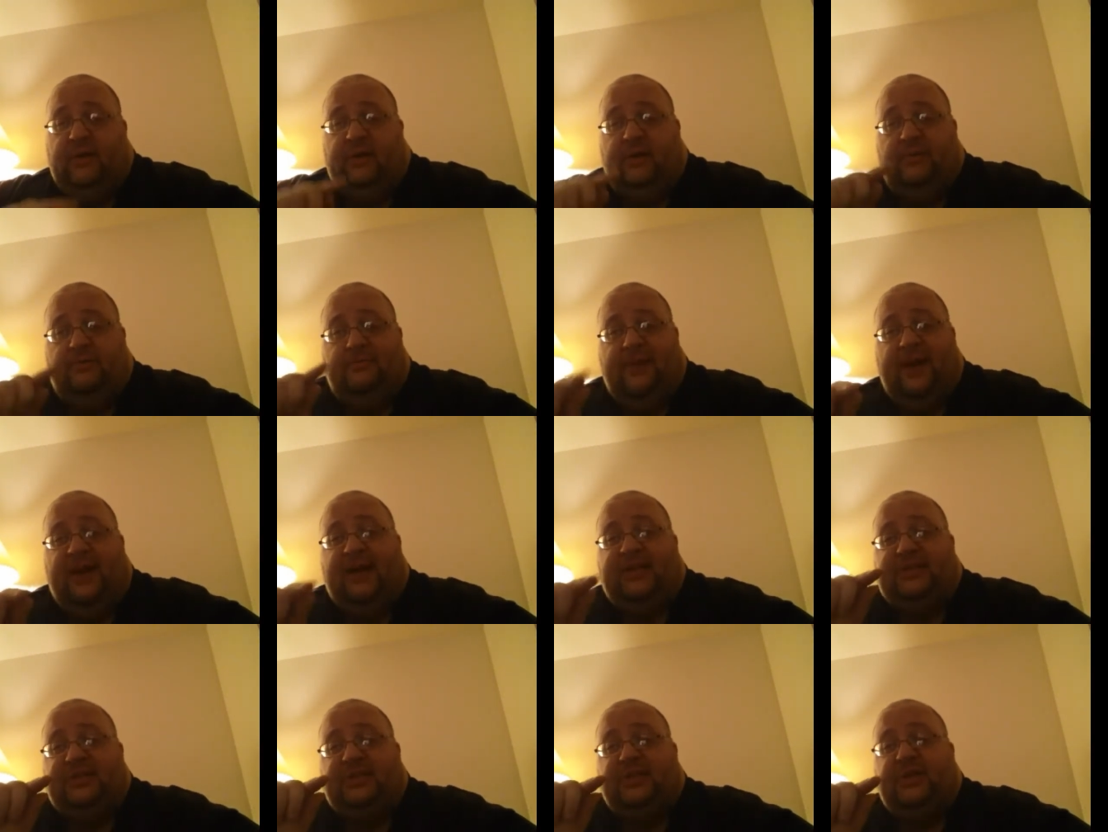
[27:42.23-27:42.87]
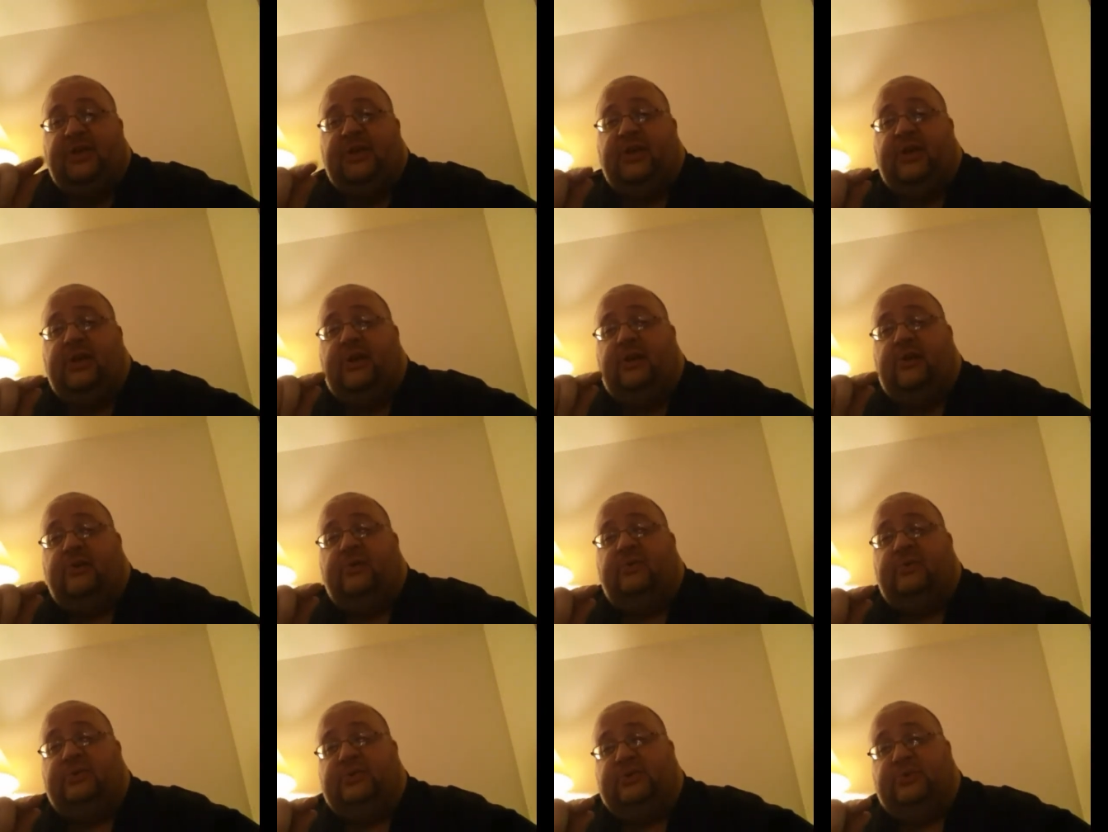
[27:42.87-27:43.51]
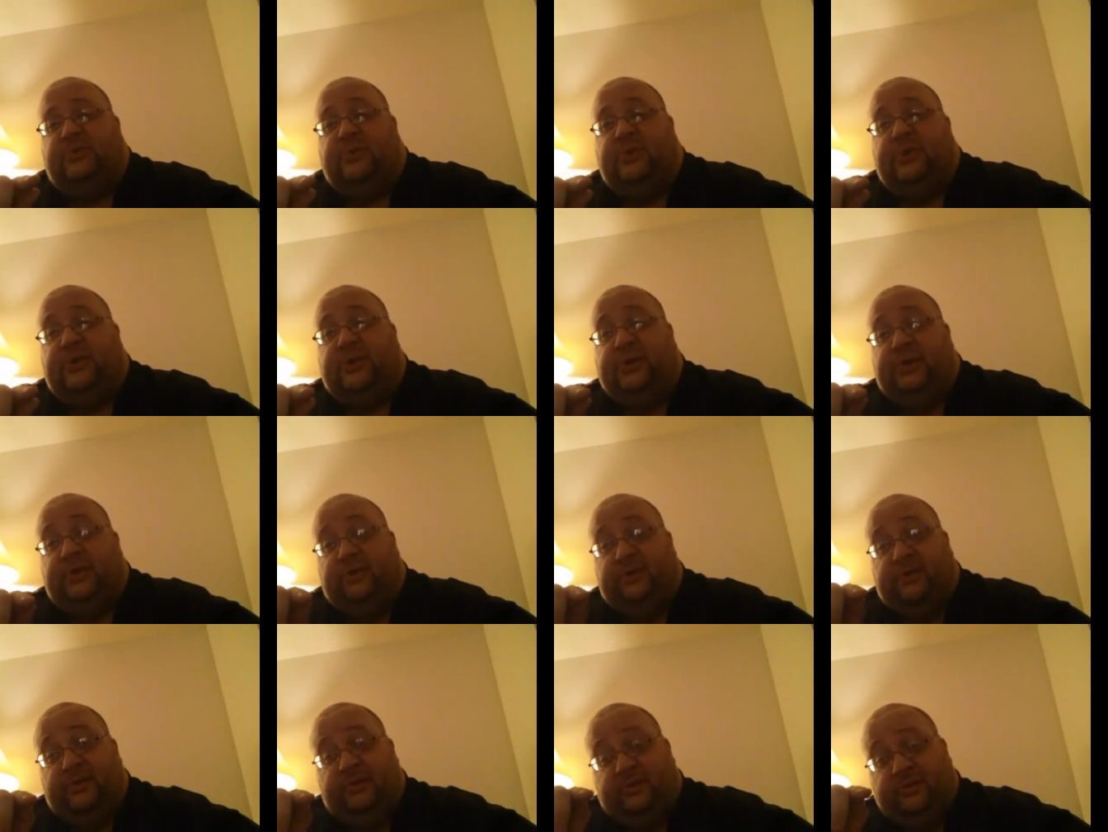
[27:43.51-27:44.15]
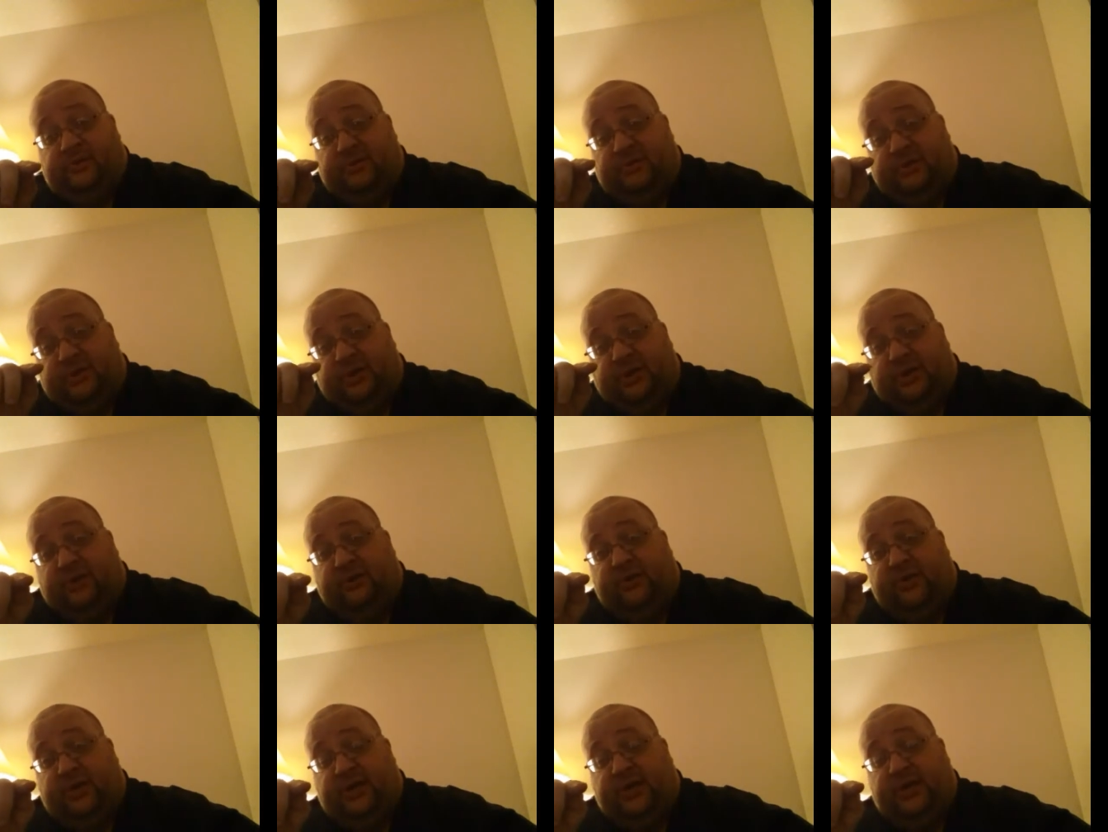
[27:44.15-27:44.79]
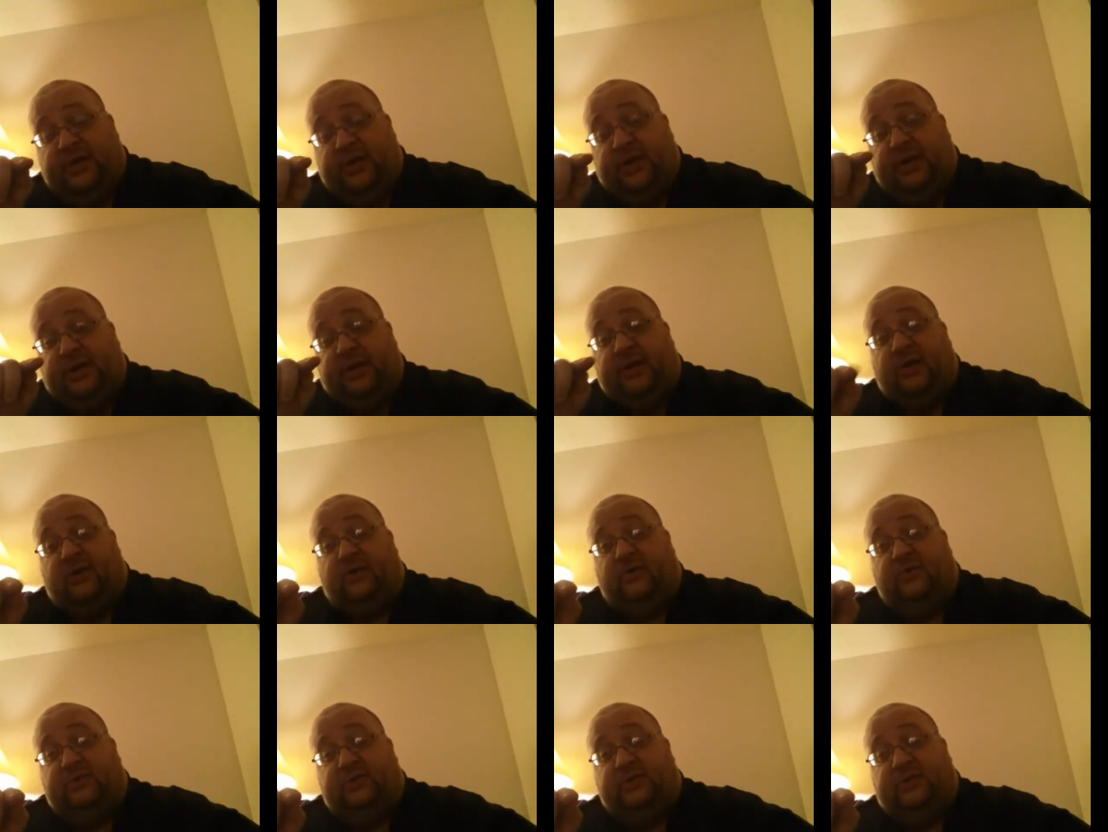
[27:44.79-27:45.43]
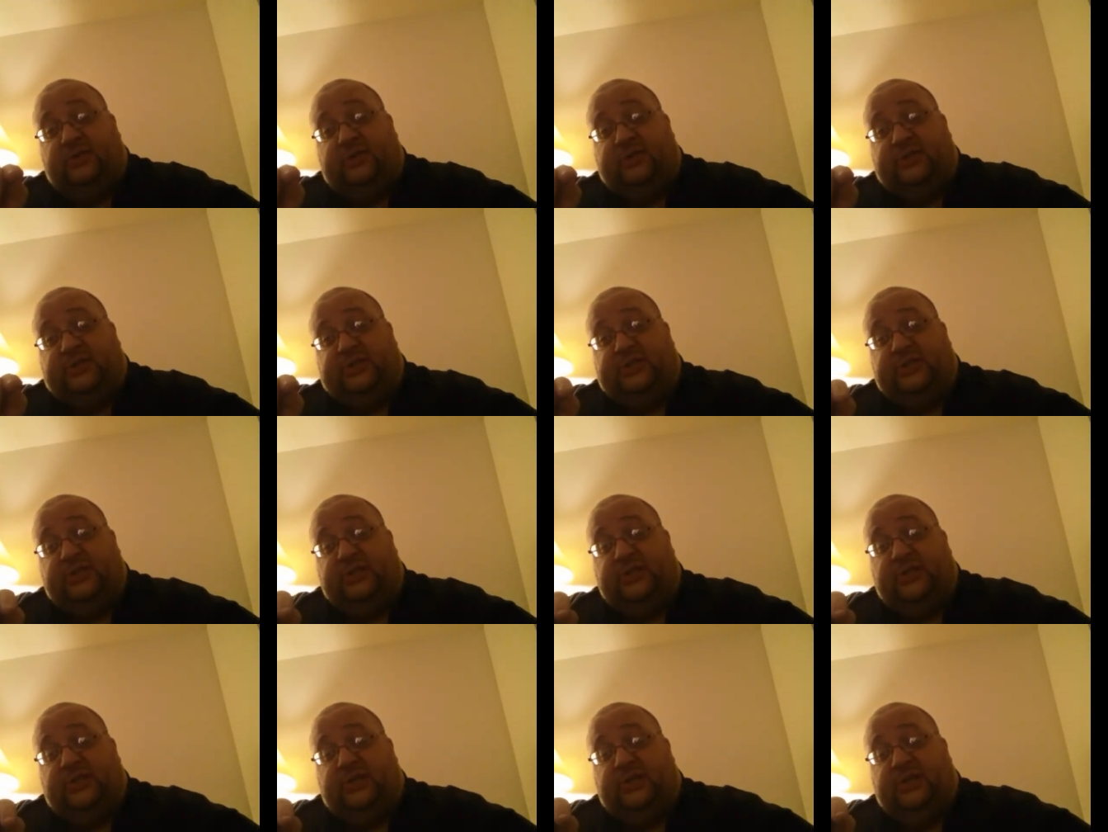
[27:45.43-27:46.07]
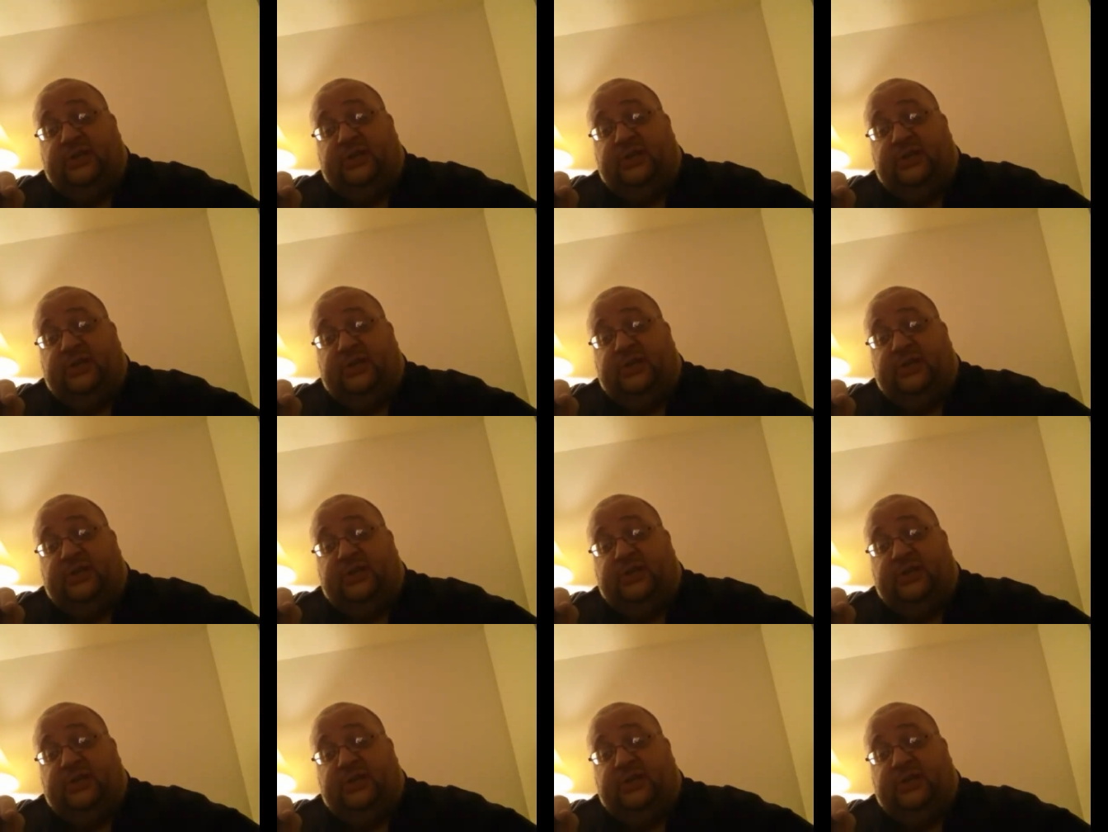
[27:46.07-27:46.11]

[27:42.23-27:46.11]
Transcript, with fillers: The match of the year was when Cody and Goldust